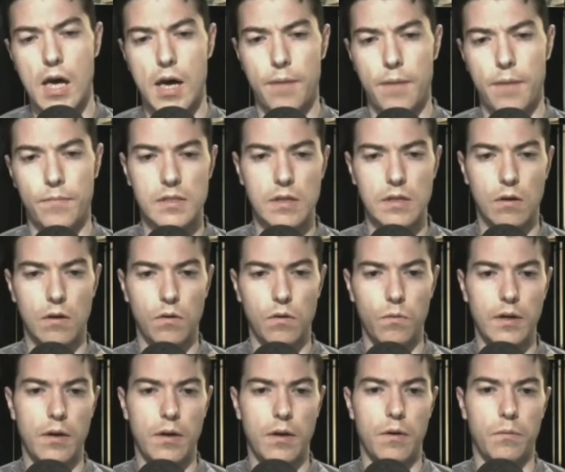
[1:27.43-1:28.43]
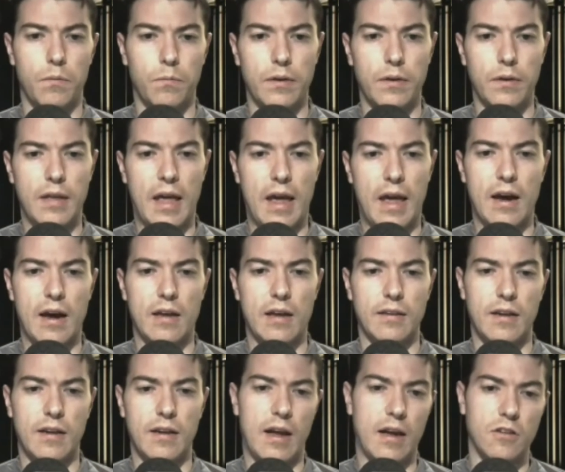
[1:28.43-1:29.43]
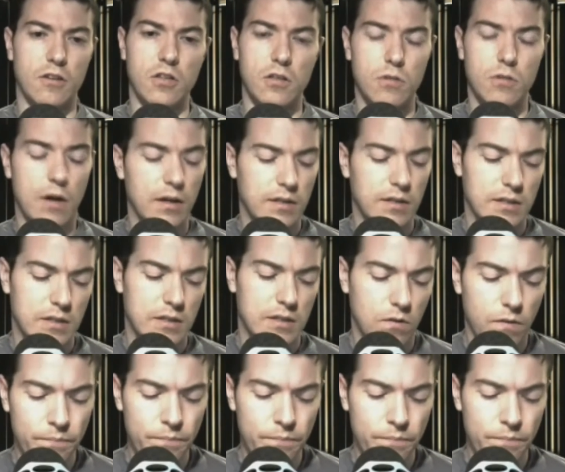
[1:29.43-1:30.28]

So you wonder what the heck are they actually trying to do?